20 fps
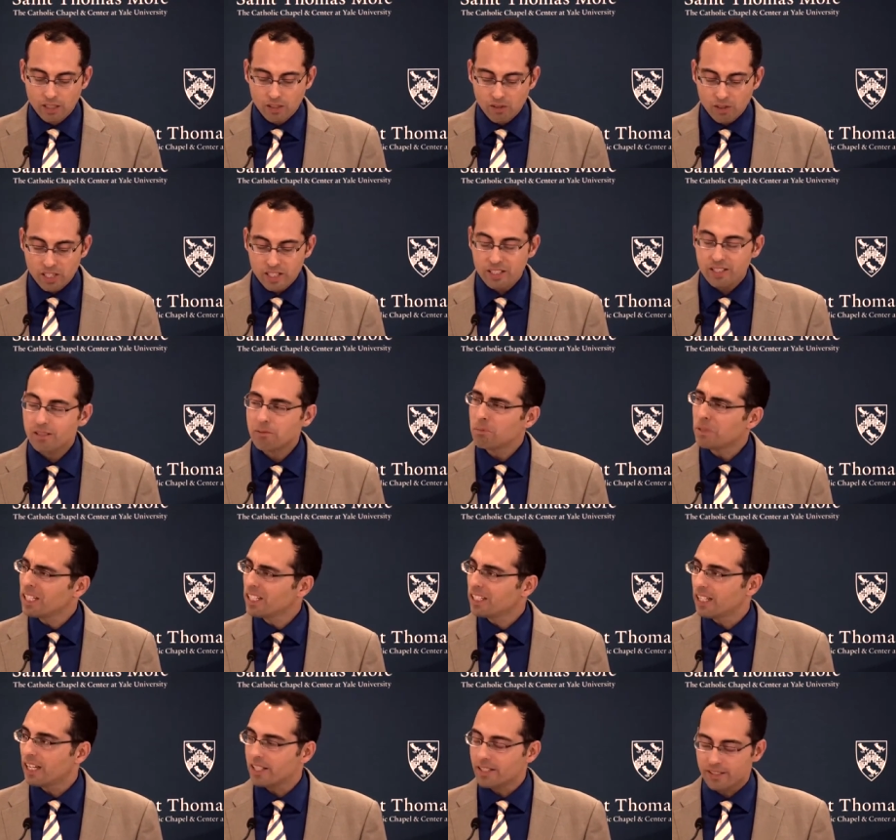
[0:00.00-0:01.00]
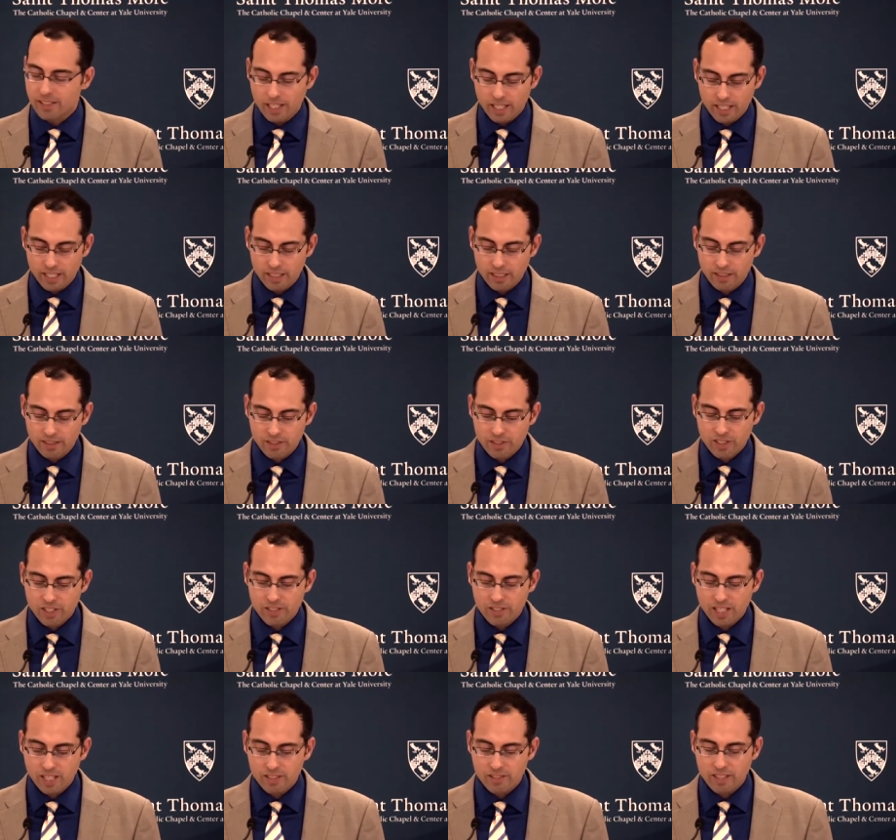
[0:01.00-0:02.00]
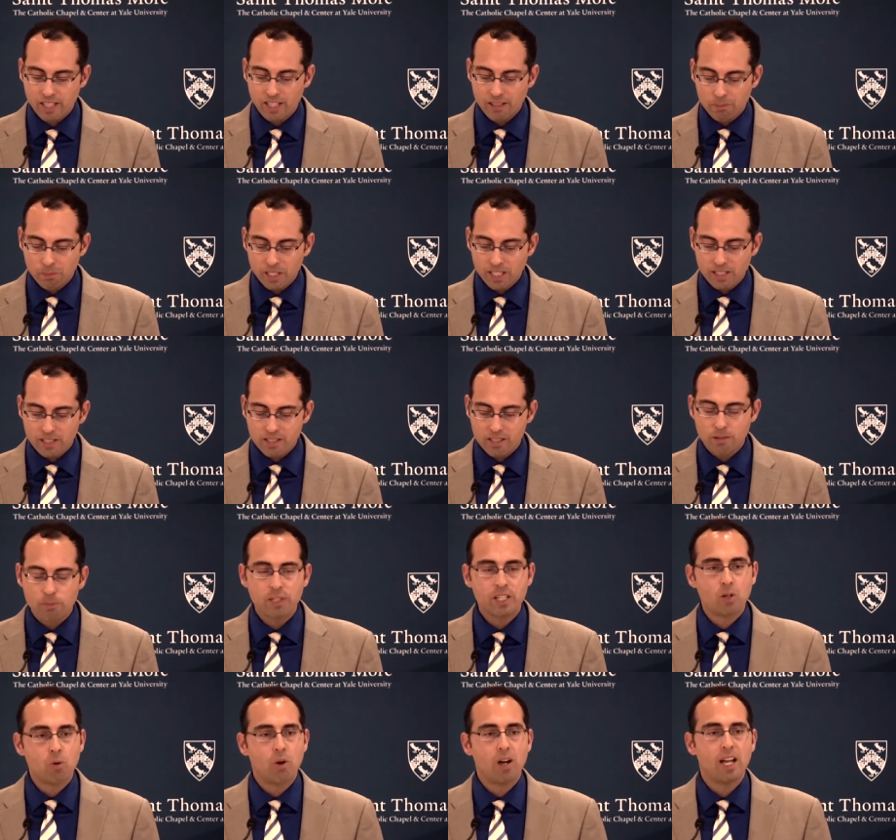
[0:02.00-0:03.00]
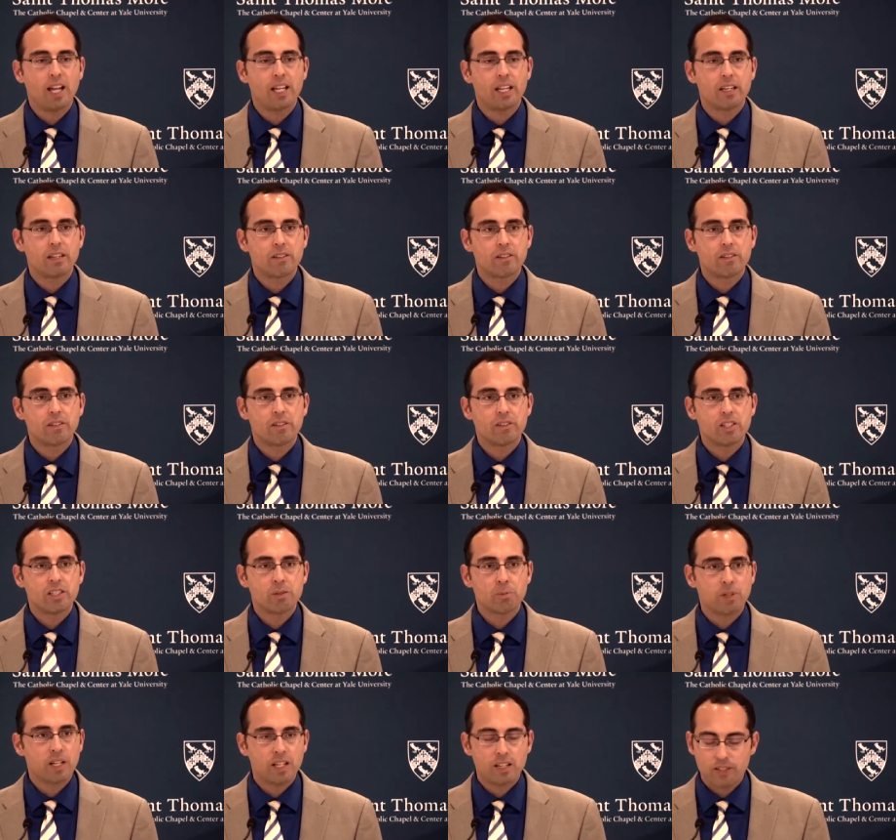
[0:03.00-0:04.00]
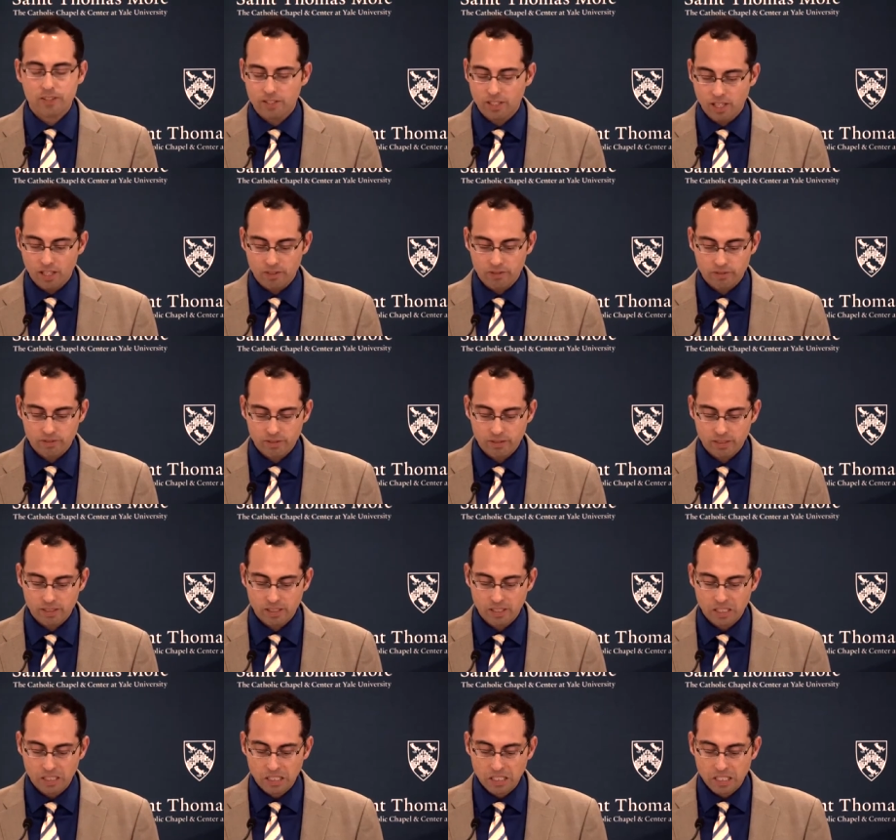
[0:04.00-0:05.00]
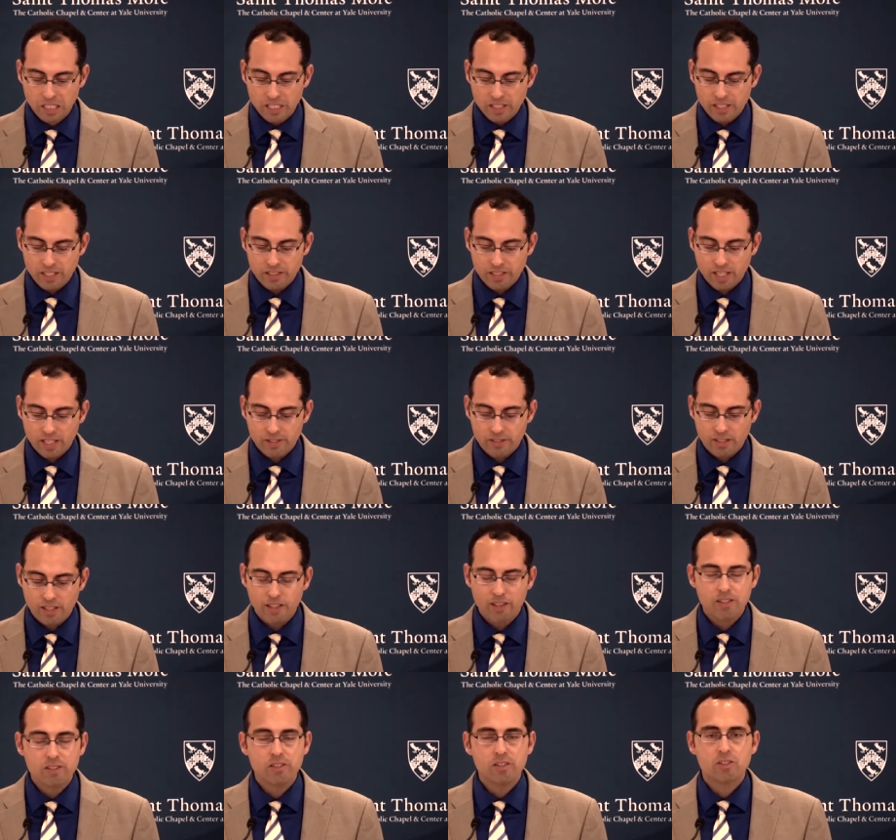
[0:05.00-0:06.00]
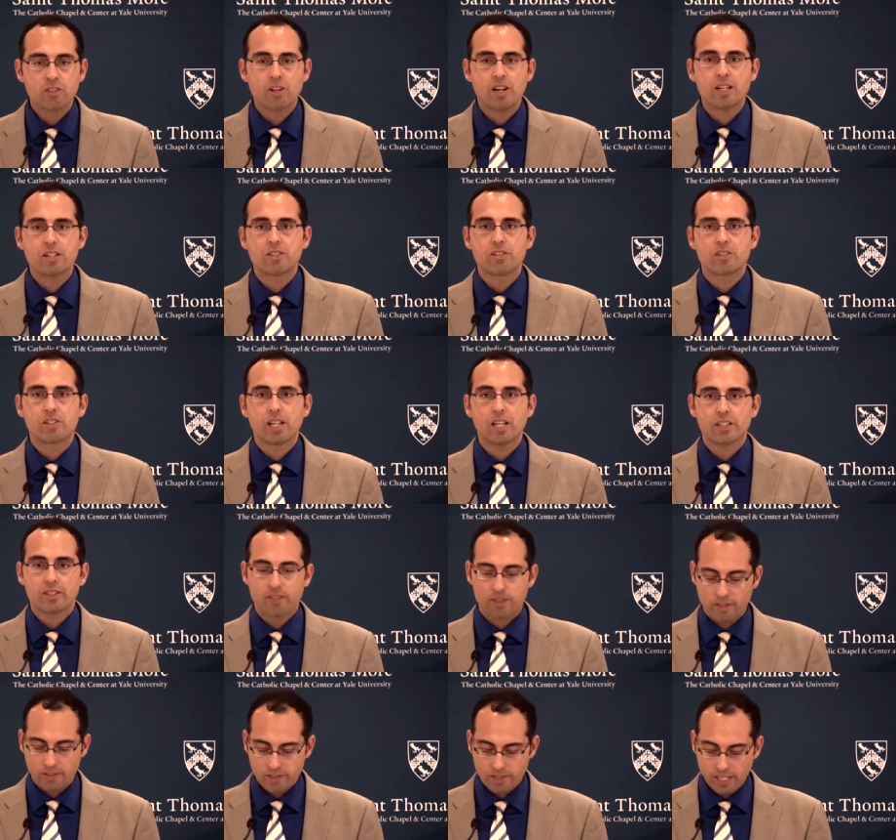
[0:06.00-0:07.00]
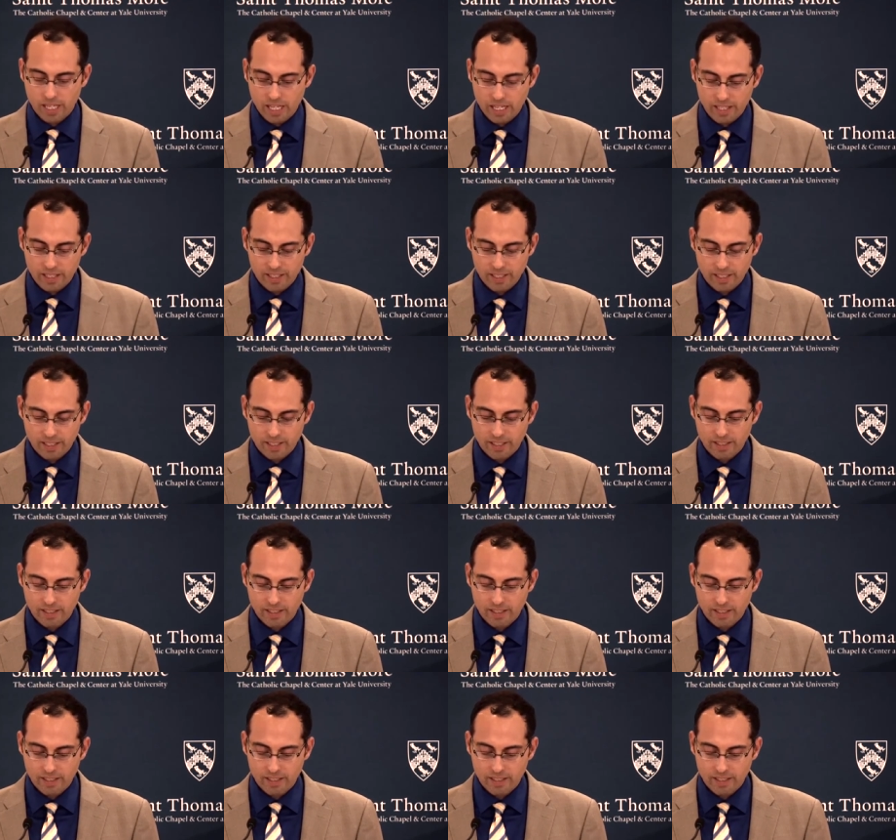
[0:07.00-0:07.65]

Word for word: What does it mean? I say. She says, It means to be quiet, just by yourself she says, There's a treasure chest inside.